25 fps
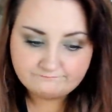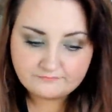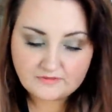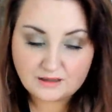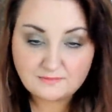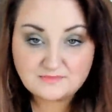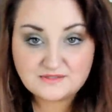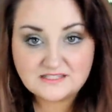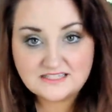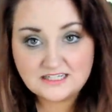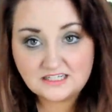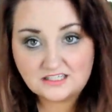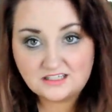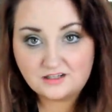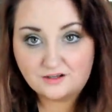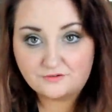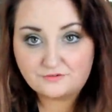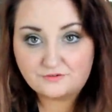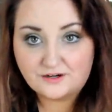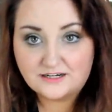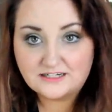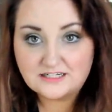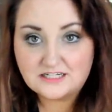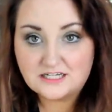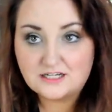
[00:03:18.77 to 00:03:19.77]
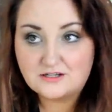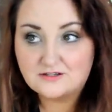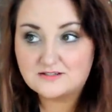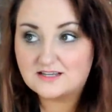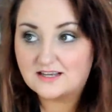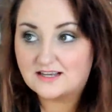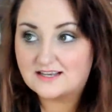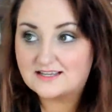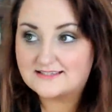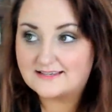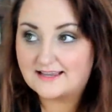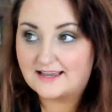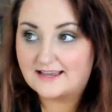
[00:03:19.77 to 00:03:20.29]
I'm still afraid to use
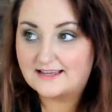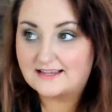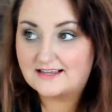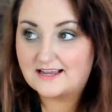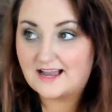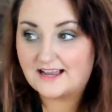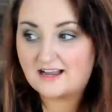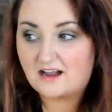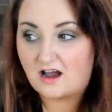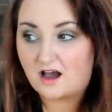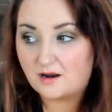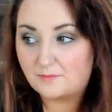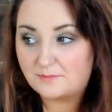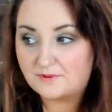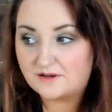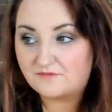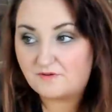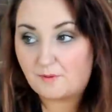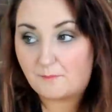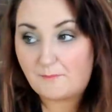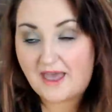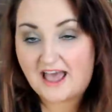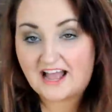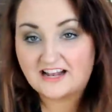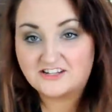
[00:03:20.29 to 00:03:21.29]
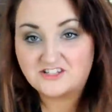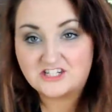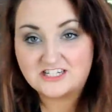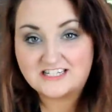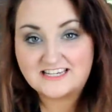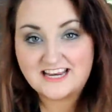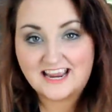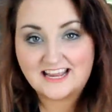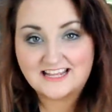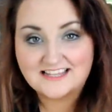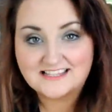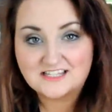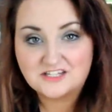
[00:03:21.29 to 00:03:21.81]
it because I, I got a bit of a patchy
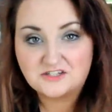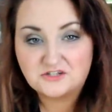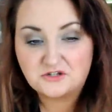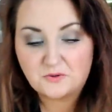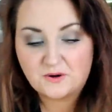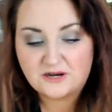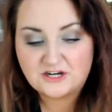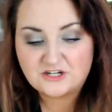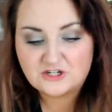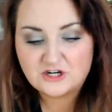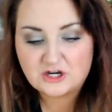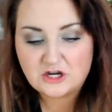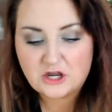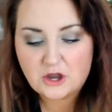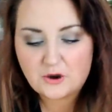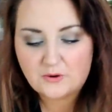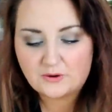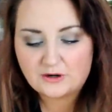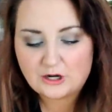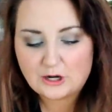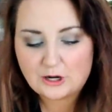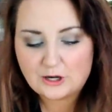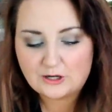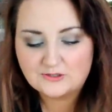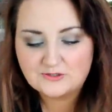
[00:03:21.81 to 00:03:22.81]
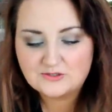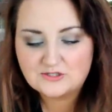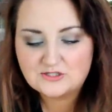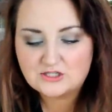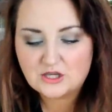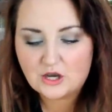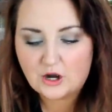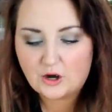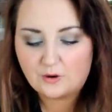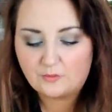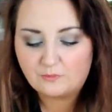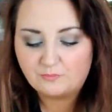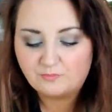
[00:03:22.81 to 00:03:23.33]
tan situation going on.
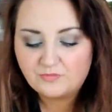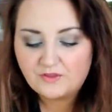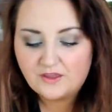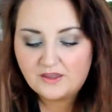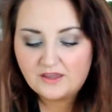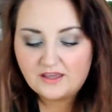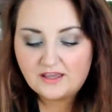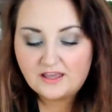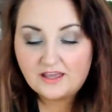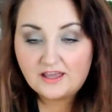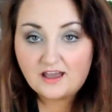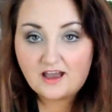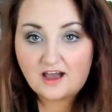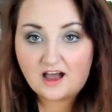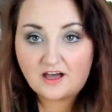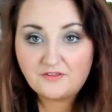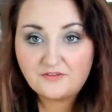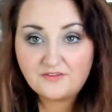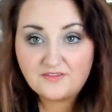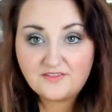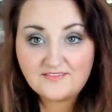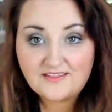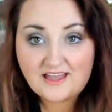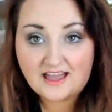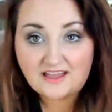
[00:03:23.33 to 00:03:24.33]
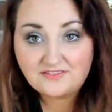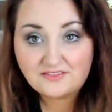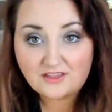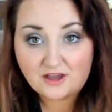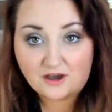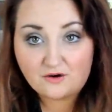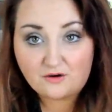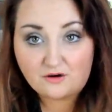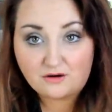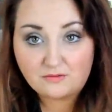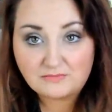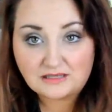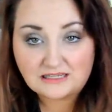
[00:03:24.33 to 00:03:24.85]
So other than that
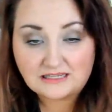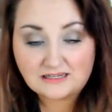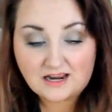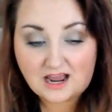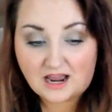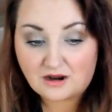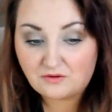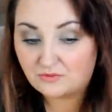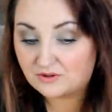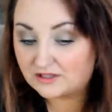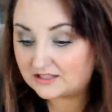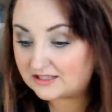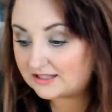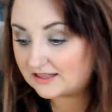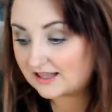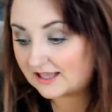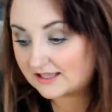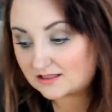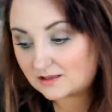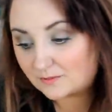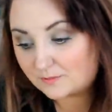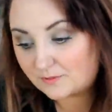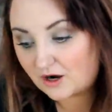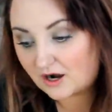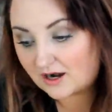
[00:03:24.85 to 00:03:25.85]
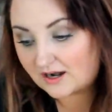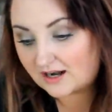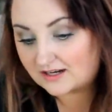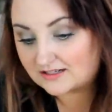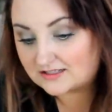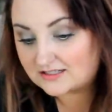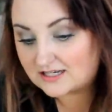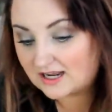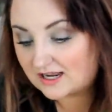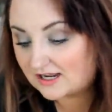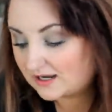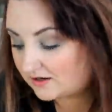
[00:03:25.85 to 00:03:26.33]
though, I mean, I really like the product